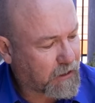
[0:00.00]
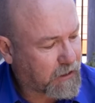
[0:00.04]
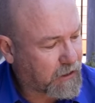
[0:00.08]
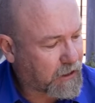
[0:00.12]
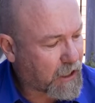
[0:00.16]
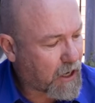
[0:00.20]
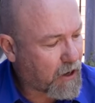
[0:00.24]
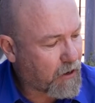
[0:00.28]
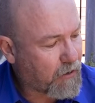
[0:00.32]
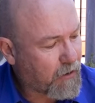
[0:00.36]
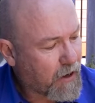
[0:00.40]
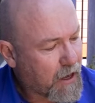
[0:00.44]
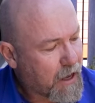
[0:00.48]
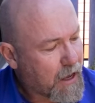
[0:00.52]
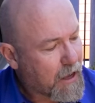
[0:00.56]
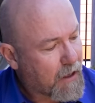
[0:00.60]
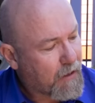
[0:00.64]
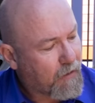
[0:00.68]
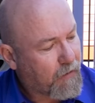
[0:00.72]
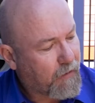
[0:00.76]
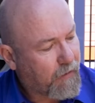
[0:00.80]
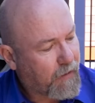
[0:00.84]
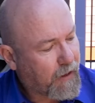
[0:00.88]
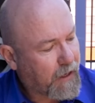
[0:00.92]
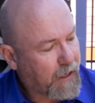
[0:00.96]
So
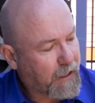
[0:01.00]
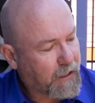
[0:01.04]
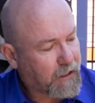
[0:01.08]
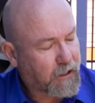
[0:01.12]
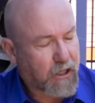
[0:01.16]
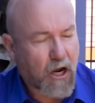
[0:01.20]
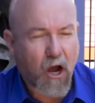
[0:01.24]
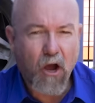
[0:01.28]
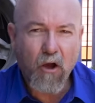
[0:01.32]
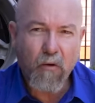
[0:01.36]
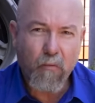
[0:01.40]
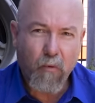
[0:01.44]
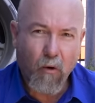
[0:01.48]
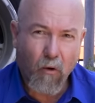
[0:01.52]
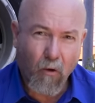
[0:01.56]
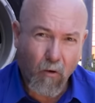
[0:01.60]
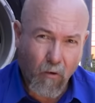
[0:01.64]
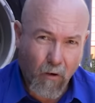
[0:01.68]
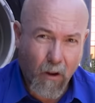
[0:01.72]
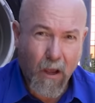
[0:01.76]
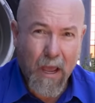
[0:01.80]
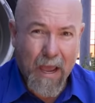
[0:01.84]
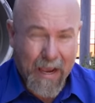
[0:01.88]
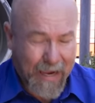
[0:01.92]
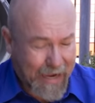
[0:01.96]
the tow
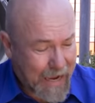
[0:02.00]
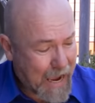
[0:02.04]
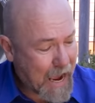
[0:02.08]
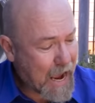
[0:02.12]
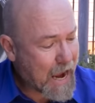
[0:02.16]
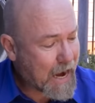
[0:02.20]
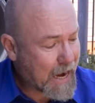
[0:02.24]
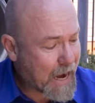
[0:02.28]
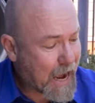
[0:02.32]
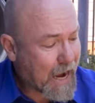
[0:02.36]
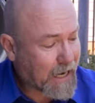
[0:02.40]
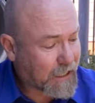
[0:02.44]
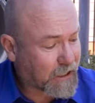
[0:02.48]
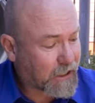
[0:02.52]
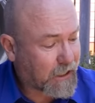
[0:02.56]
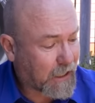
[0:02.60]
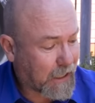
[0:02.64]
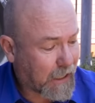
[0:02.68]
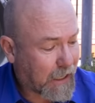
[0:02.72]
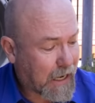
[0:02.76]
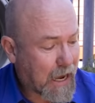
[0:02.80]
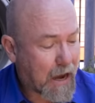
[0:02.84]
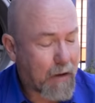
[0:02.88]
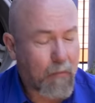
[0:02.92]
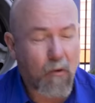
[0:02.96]
ball can actually
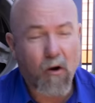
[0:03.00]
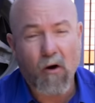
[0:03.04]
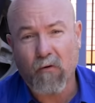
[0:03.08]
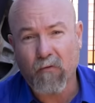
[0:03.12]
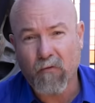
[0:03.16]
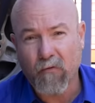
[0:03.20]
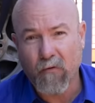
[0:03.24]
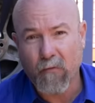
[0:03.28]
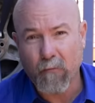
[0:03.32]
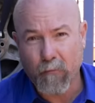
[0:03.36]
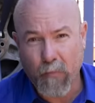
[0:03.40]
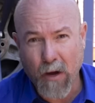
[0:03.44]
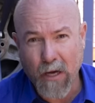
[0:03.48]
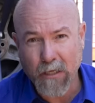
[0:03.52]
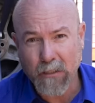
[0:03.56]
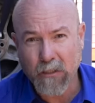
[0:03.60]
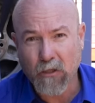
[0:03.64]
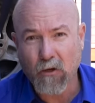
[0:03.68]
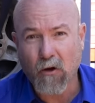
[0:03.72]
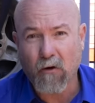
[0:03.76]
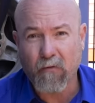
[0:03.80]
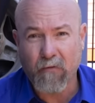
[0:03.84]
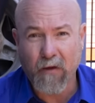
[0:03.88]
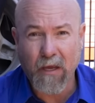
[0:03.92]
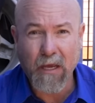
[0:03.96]
come off, bust
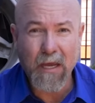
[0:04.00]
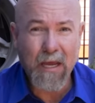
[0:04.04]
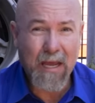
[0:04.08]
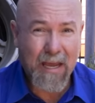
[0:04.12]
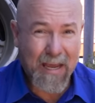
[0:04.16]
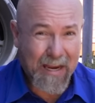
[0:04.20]
off here.